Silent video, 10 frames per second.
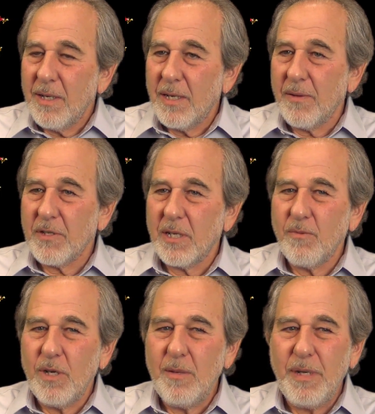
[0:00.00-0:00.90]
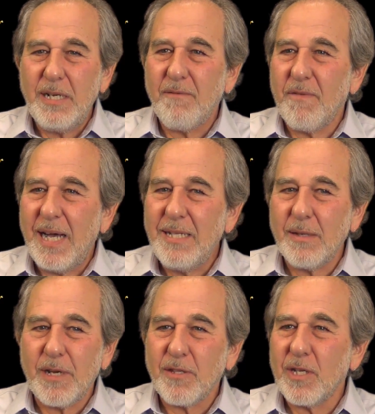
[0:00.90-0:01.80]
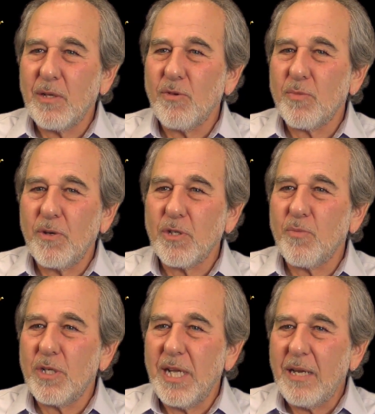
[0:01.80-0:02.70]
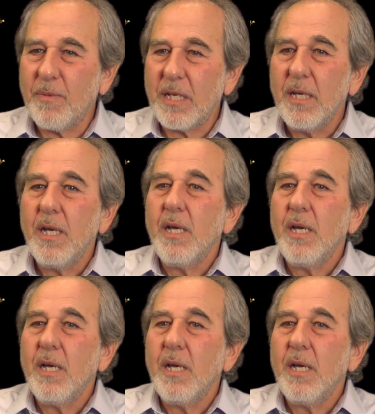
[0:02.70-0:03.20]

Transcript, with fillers: And all of a sudden, what do you mean invite them? I thought they were supposed to protect me.